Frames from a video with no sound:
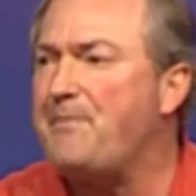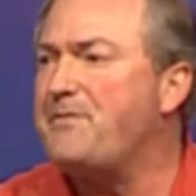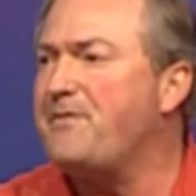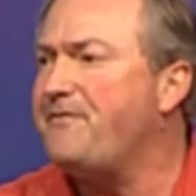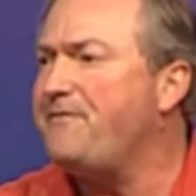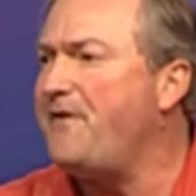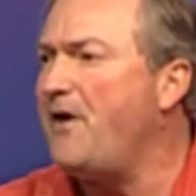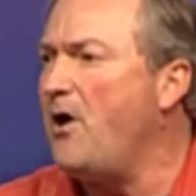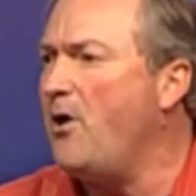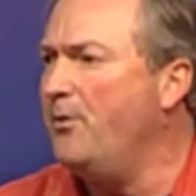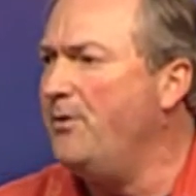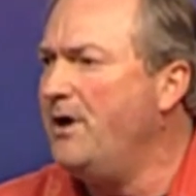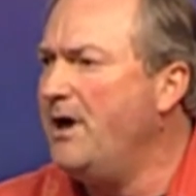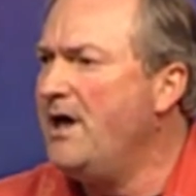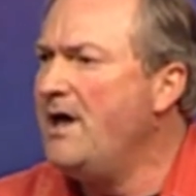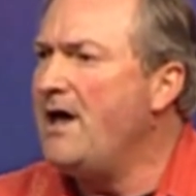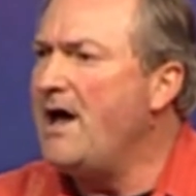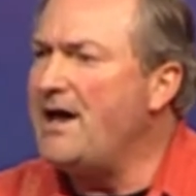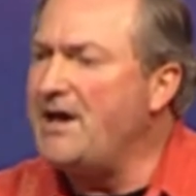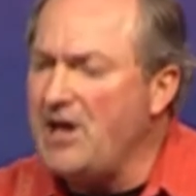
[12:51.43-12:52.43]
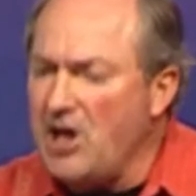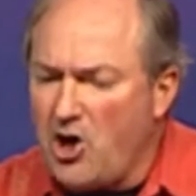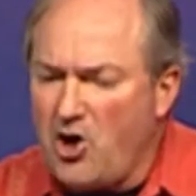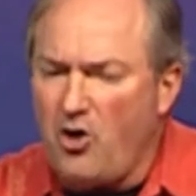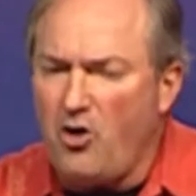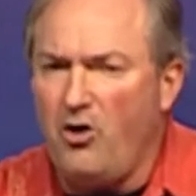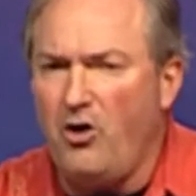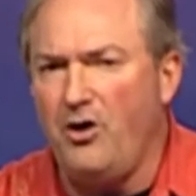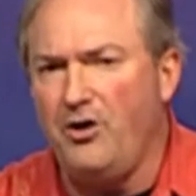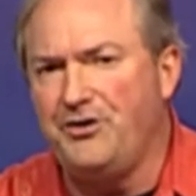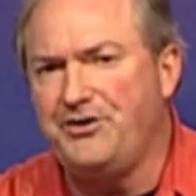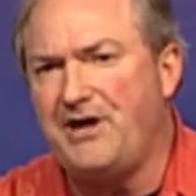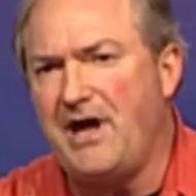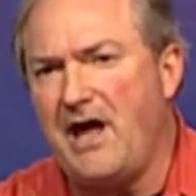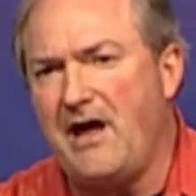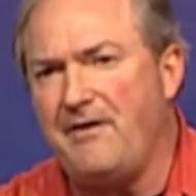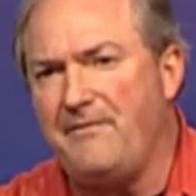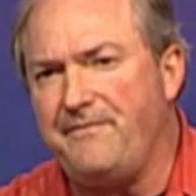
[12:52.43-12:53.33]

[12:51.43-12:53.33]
the phone and he called Dave.